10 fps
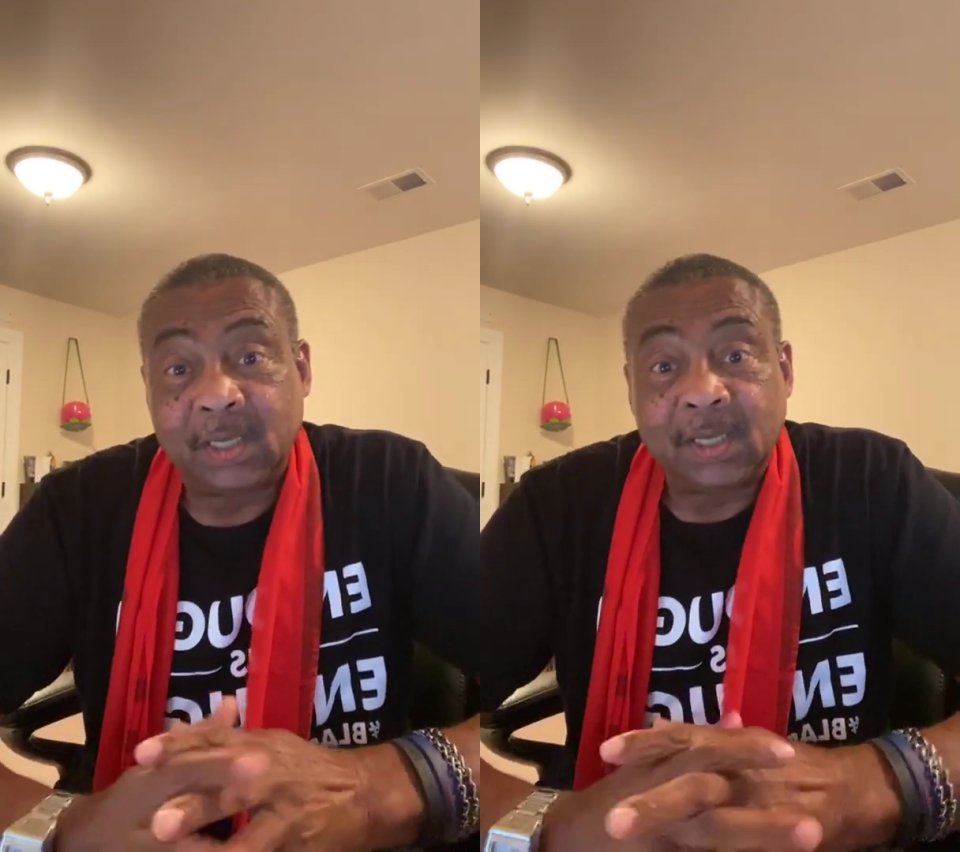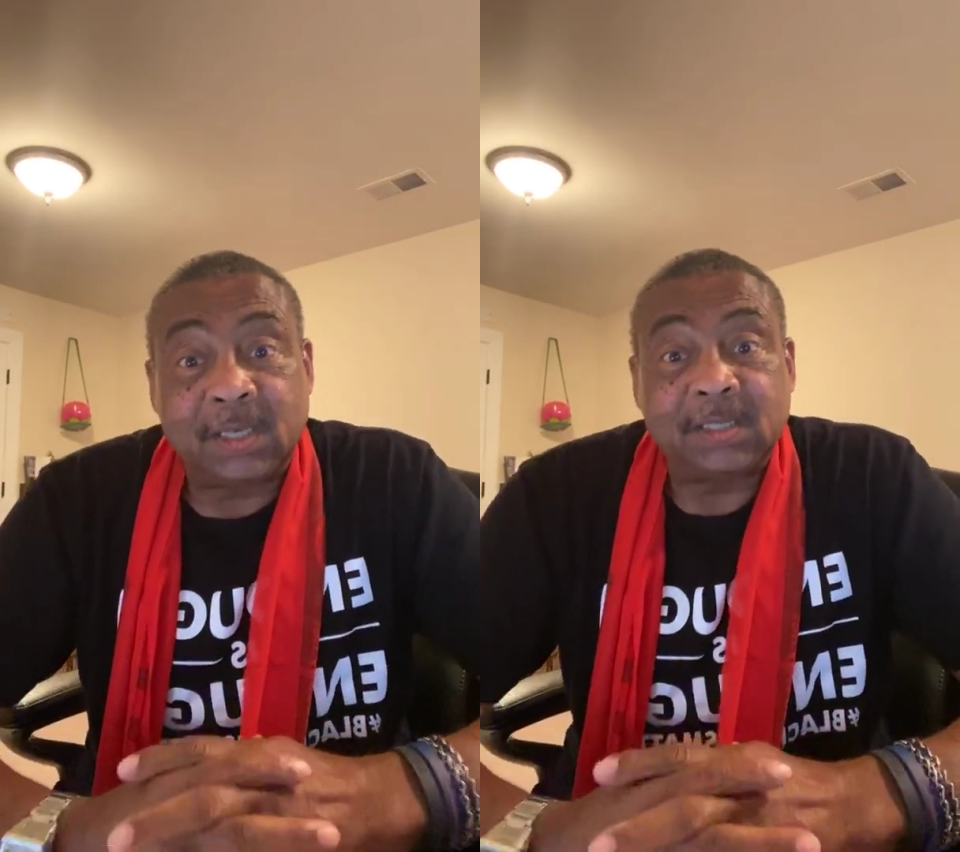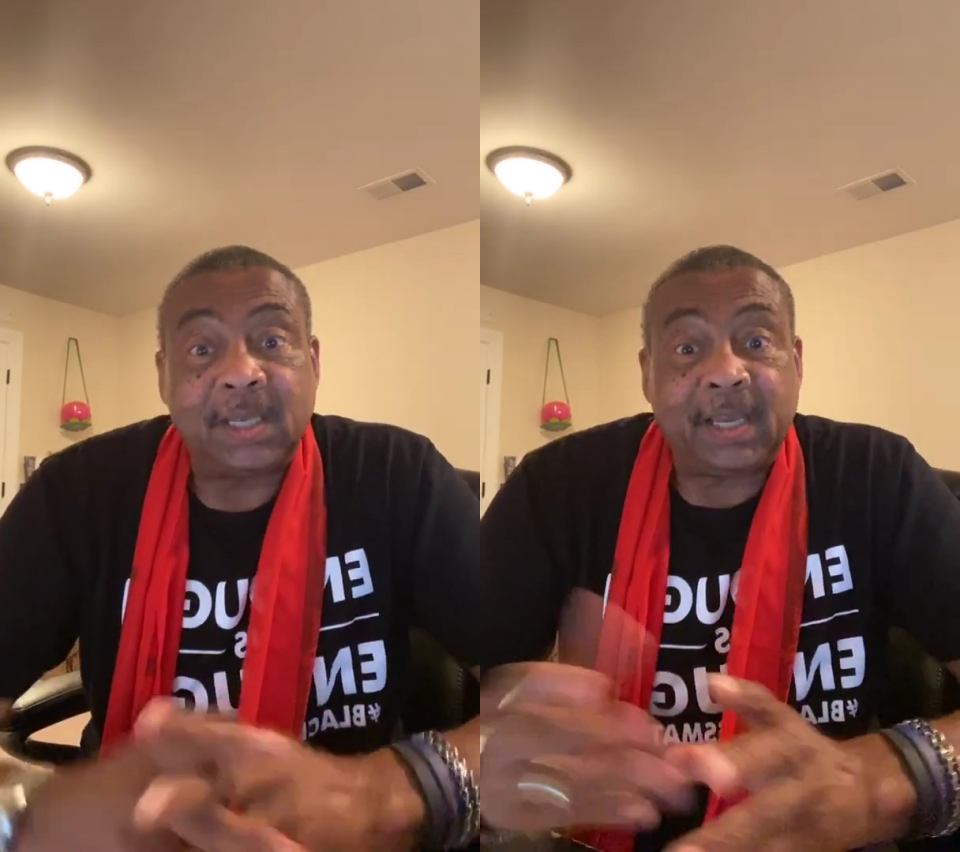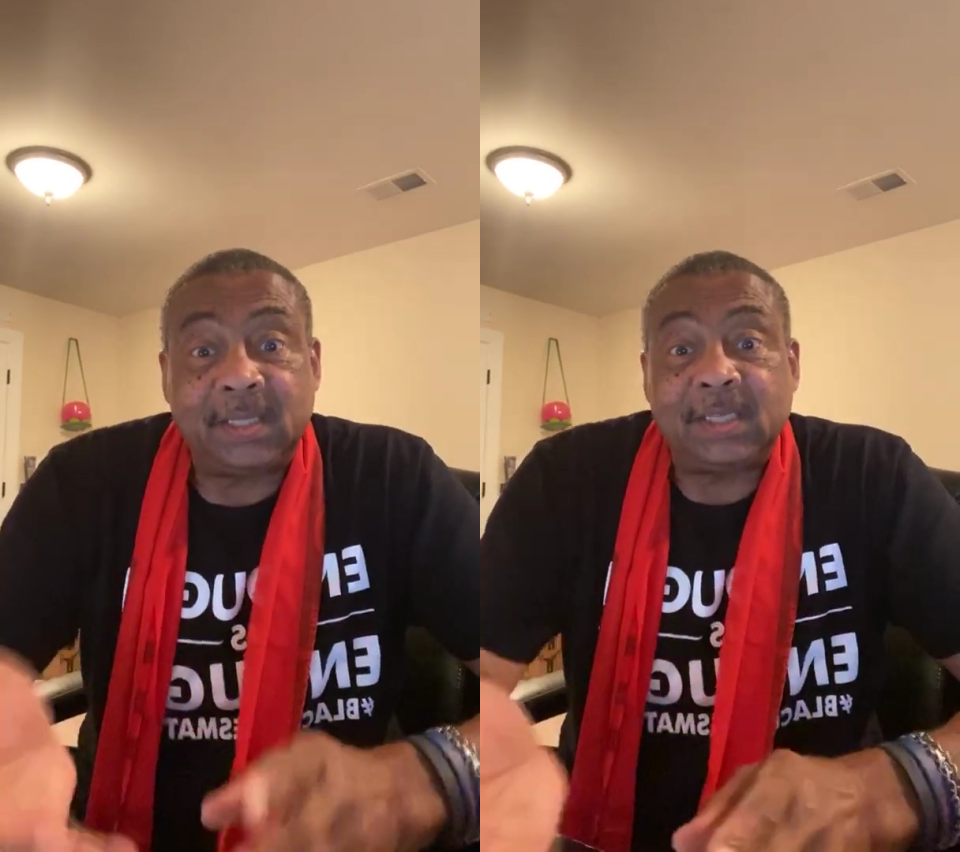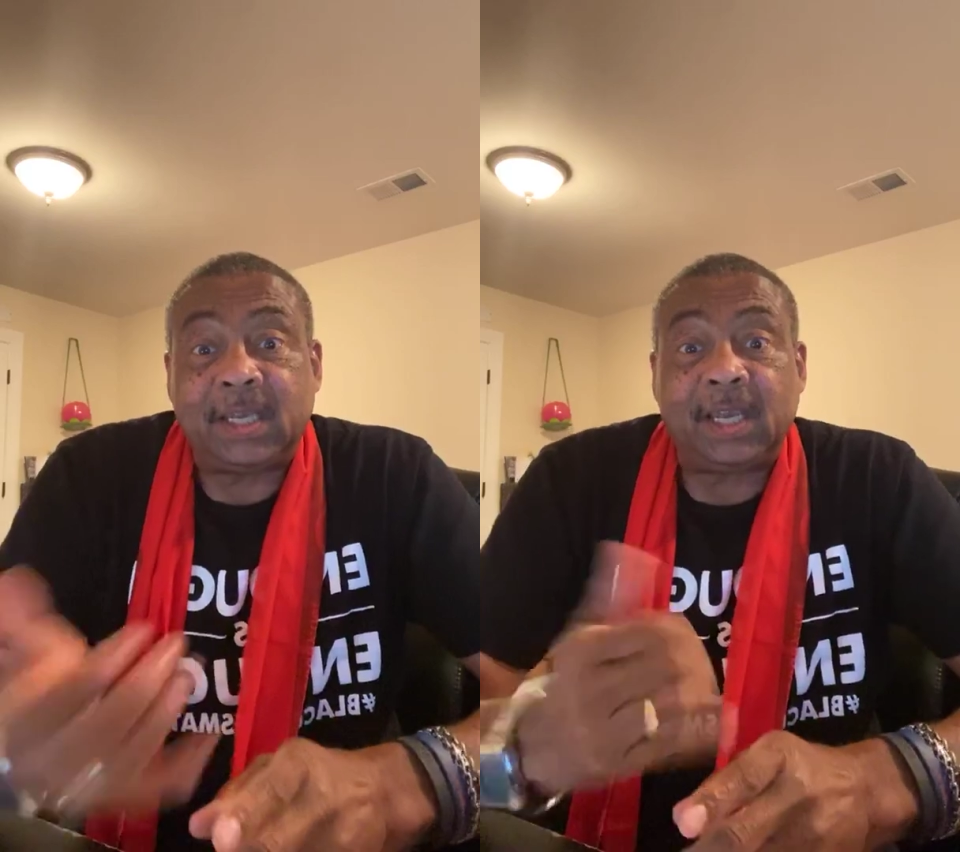because the
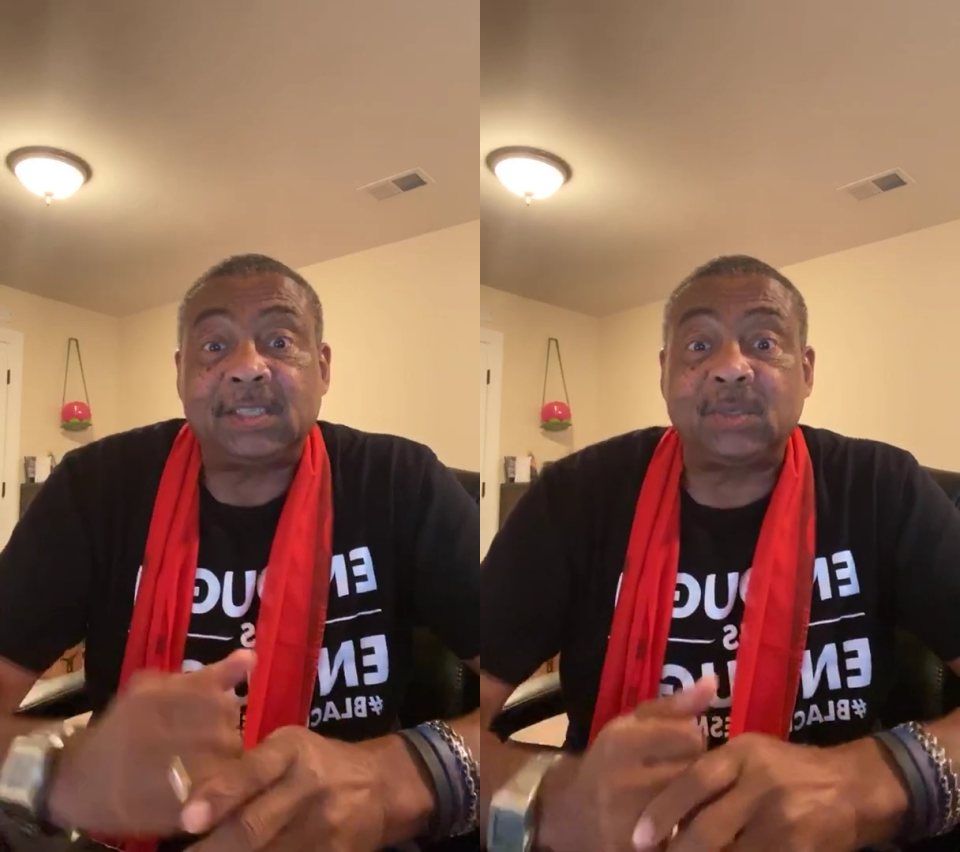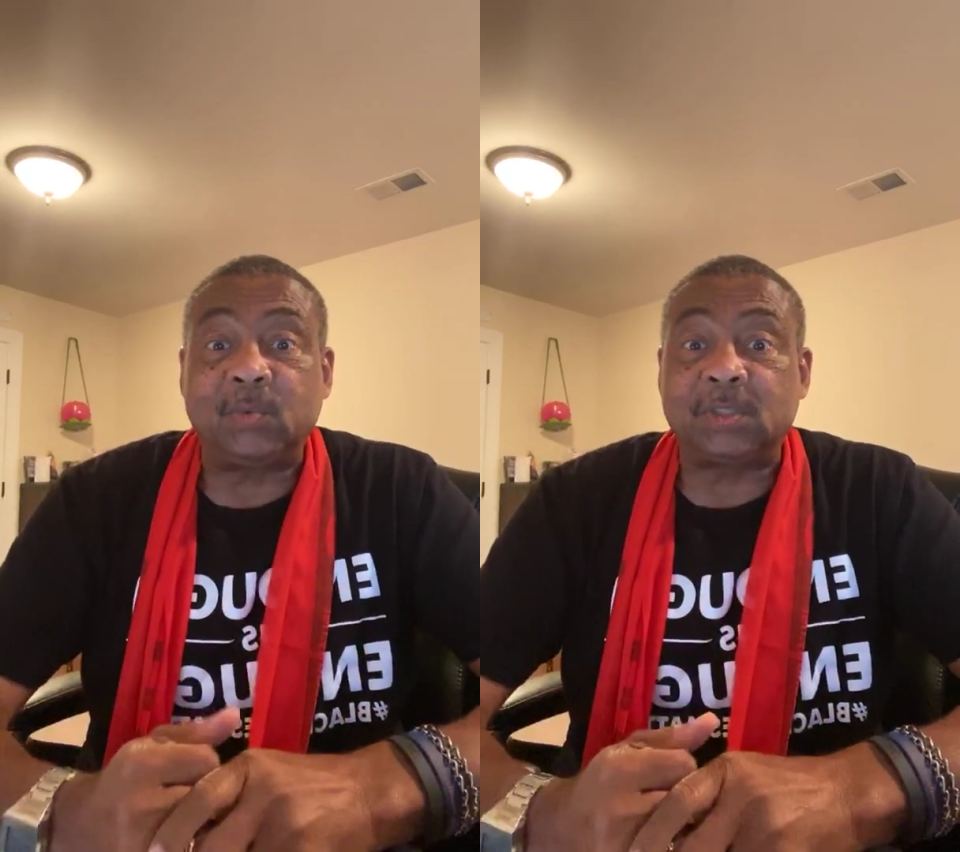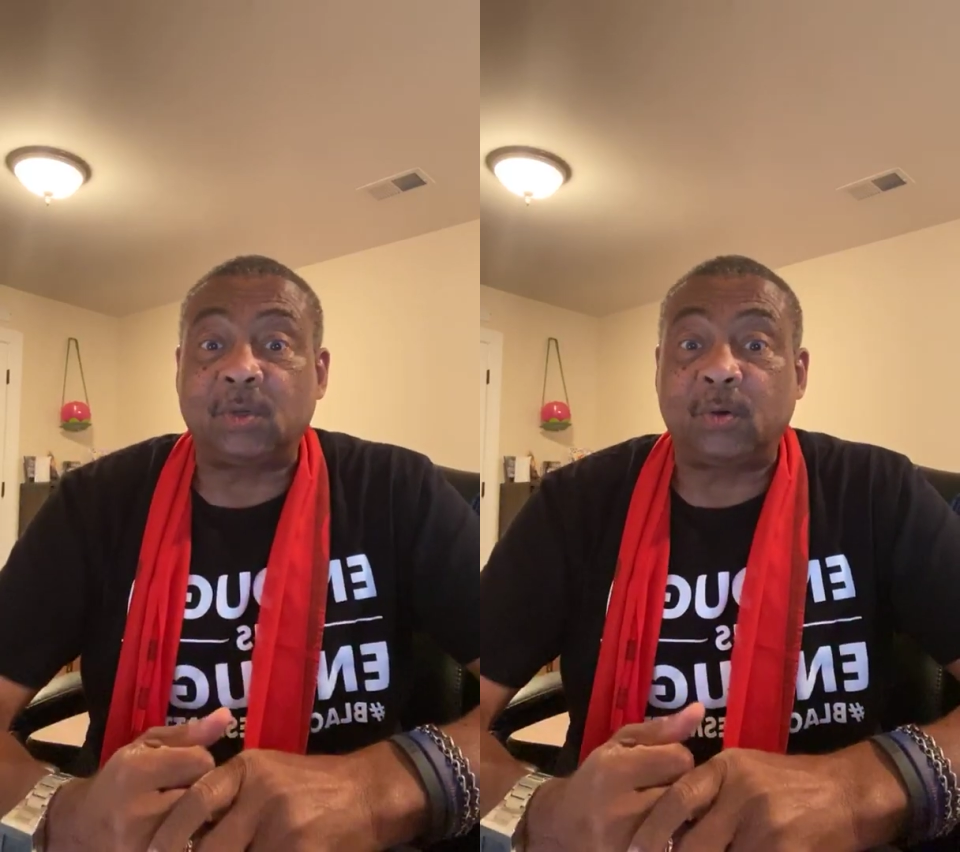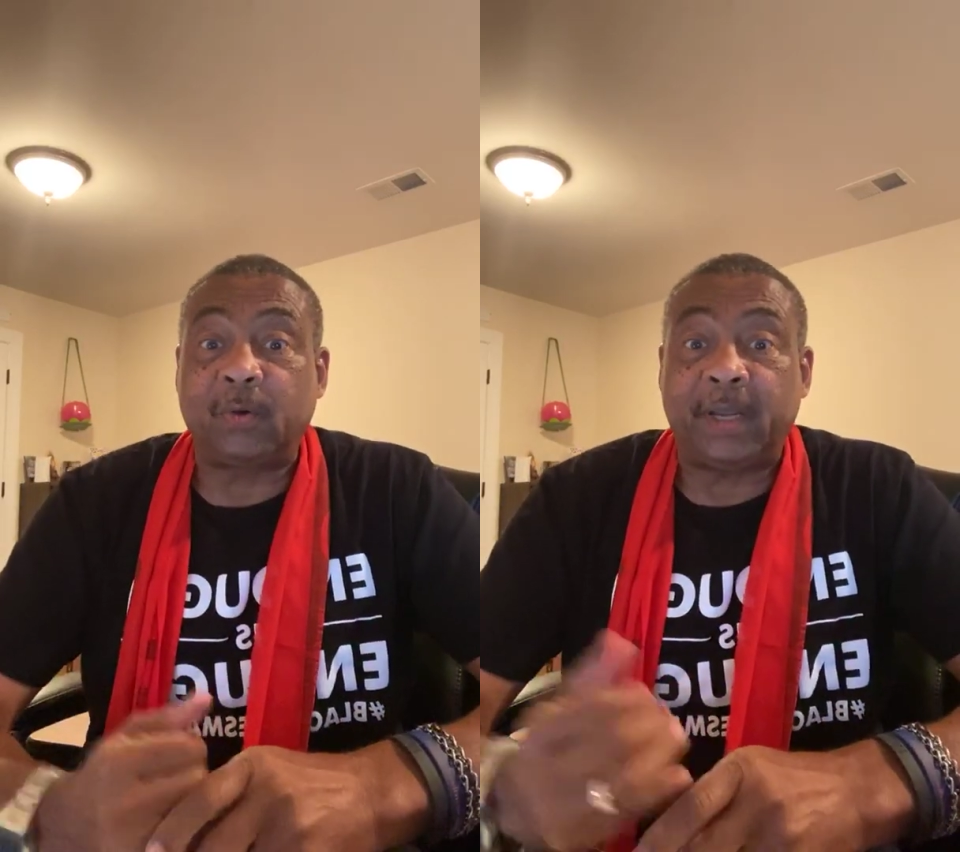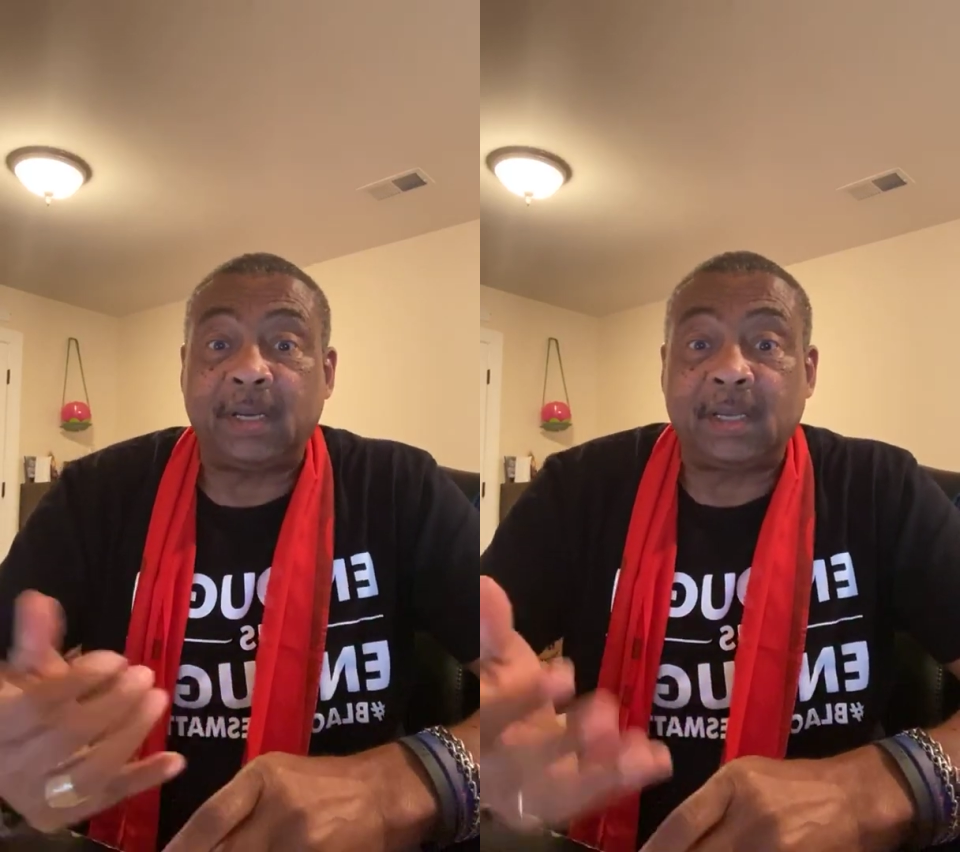education was so great.